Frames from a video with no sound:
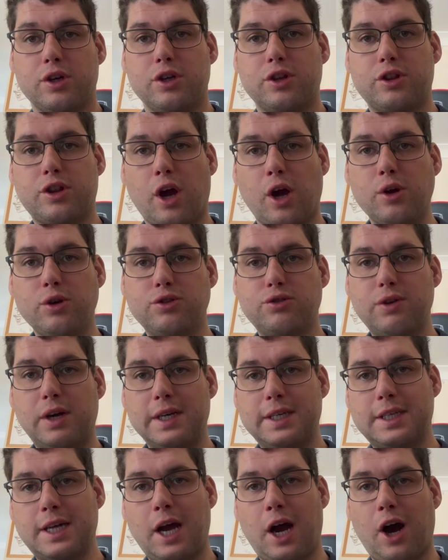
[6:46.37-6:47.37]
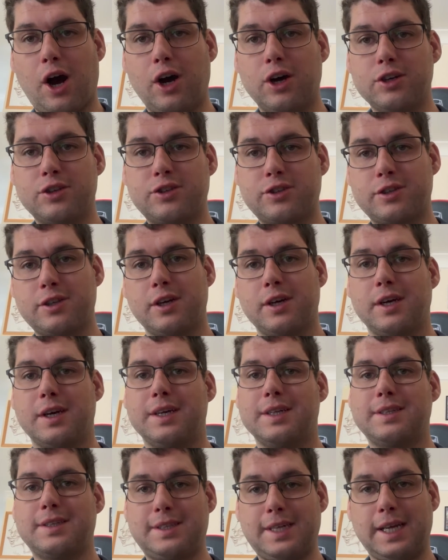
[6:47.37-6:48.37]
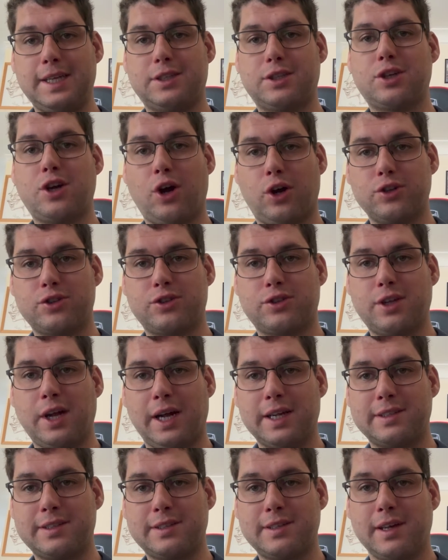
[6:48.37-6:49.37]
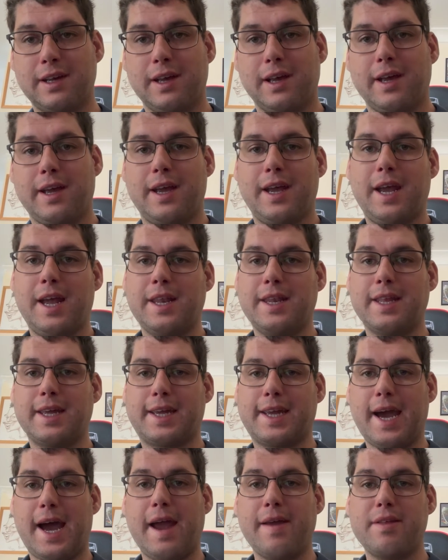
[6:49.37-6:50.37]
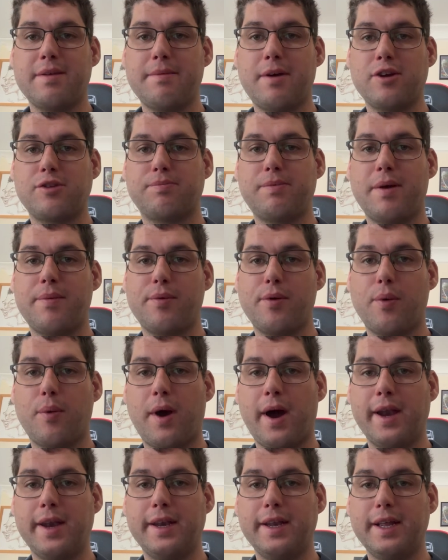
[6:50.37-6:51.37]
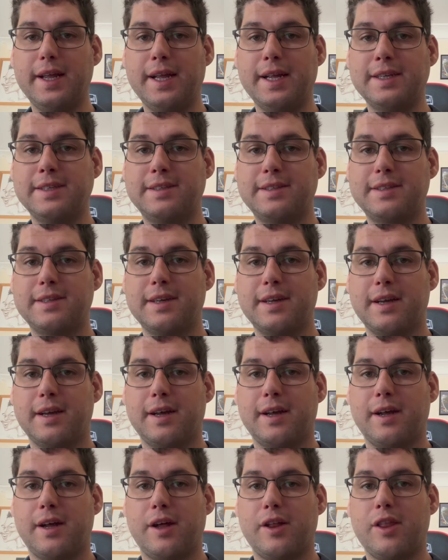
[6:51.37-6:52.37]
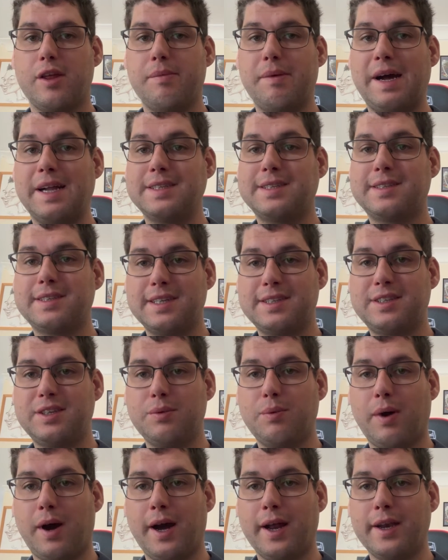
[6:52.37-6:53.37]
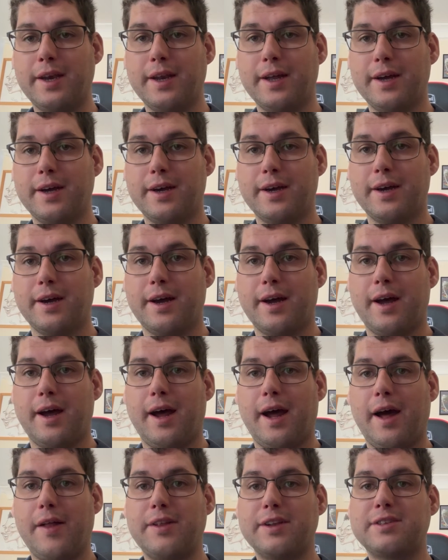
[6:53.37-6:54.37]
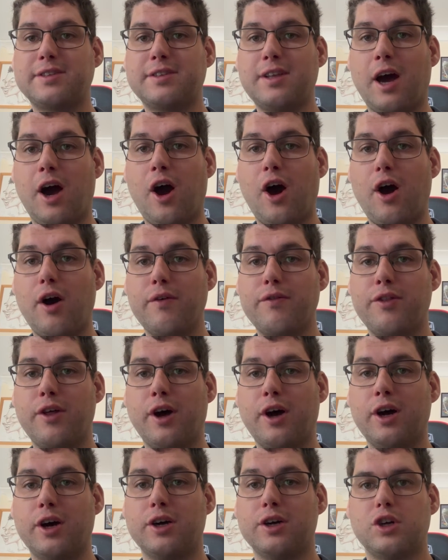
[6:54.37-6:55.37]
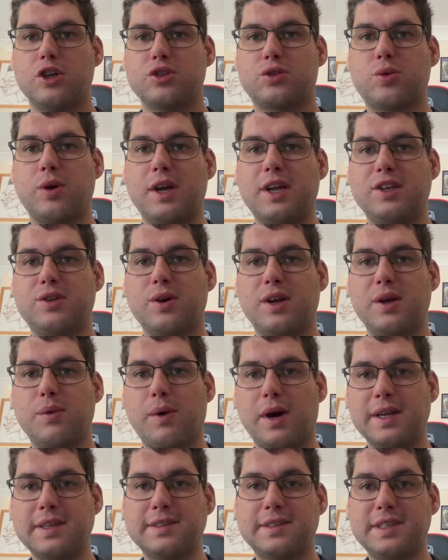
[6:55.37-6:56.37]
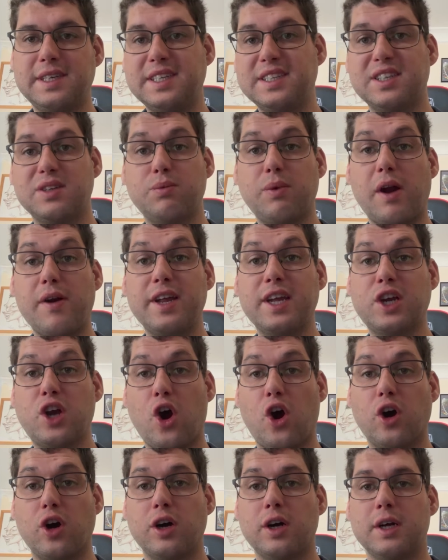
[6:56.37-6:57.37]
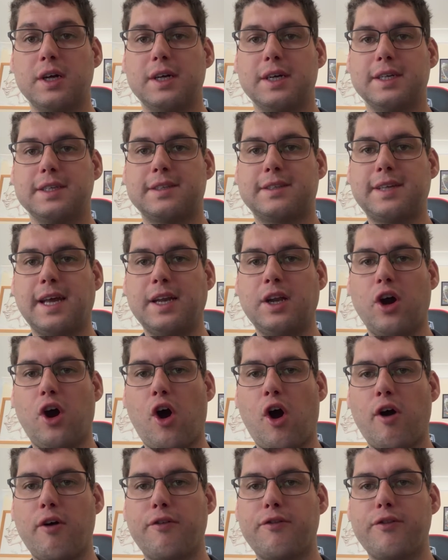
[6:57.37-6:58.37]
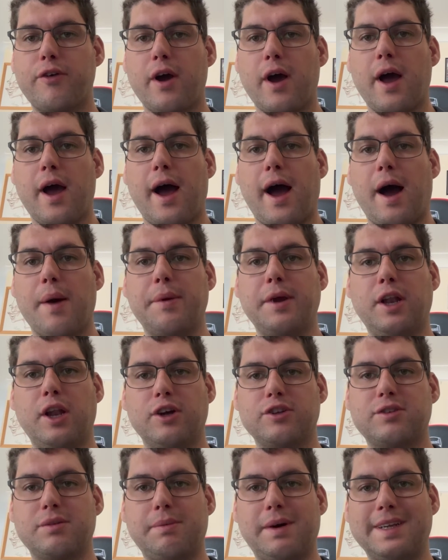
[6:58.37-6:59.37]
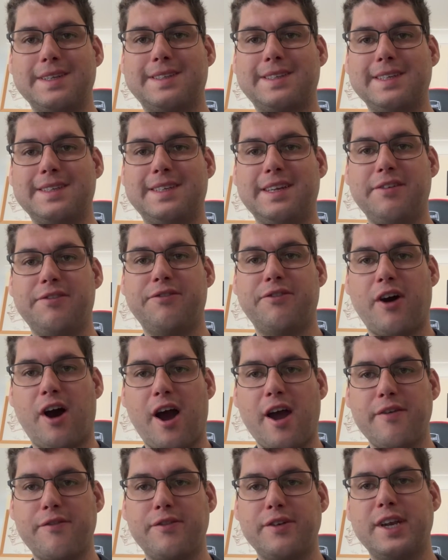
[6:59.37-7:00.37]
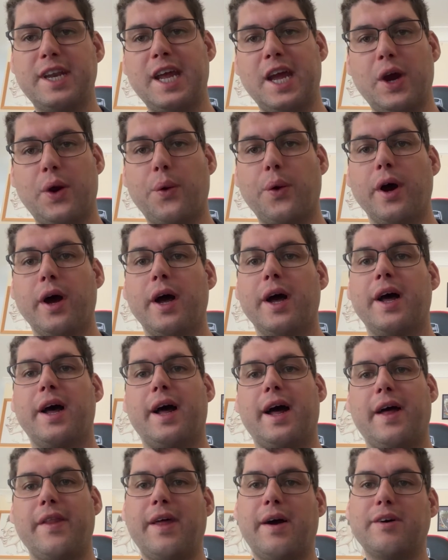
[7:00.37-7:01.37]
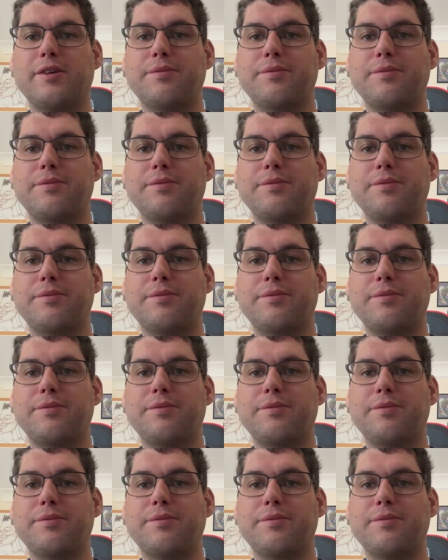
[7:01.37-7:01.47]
those red cards did cost us in the game. The most memorable one is the Man City one at the start of the 2021 season, where he got sent off and we lost to Man City 5-0, and that was